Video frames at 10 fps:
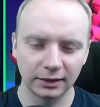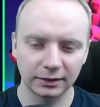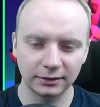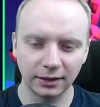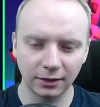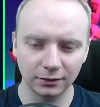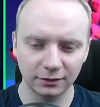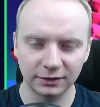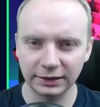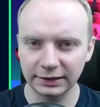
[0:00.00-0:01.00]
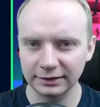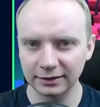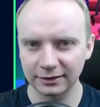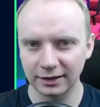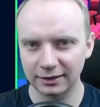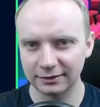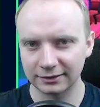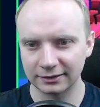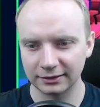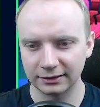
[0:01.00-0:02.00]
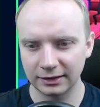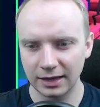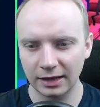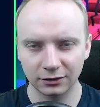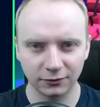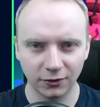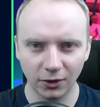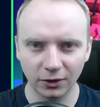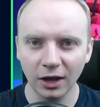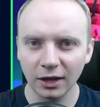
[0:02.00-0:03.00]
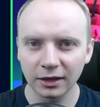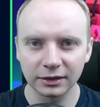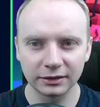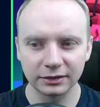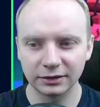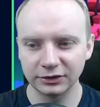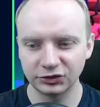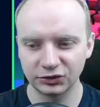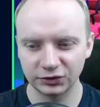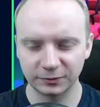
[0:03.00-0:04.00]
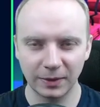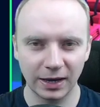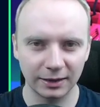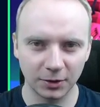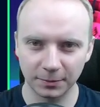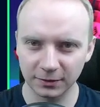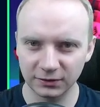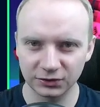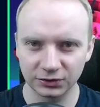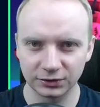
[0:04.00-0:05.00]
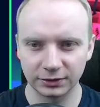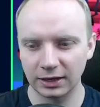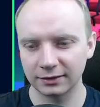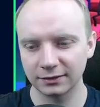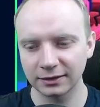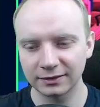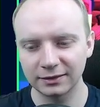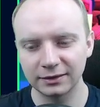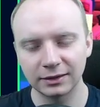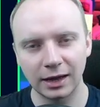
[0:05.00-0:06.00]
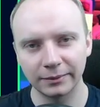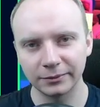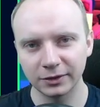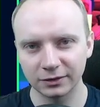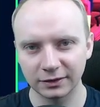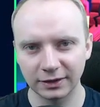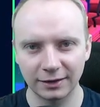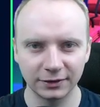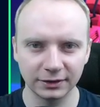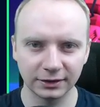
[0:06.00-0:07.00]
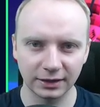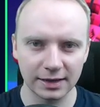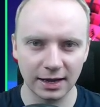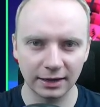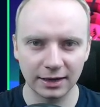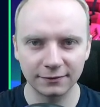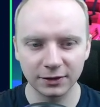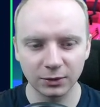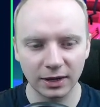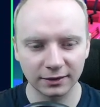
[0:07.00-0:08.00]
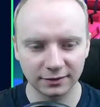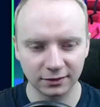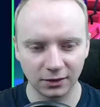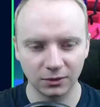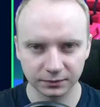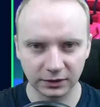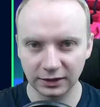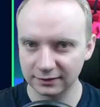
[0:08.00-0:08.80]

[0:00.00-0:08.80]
Don't treat that as end of all, it's just my proposition. As you can see, I'm not having AI everywhere, so let's